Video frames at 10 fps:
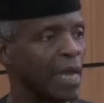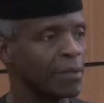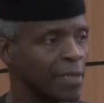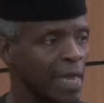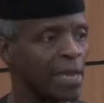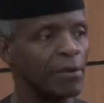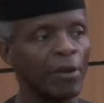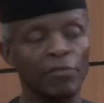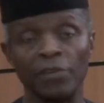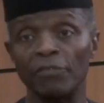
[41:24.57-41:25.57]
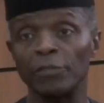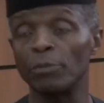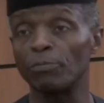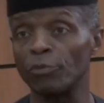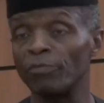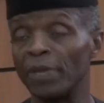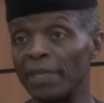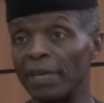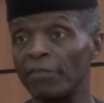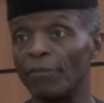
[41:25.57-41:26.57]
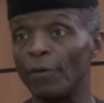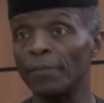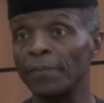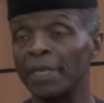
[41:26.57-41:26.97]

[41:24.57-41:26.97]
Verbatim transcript: Another area of revenue improvement, therefore,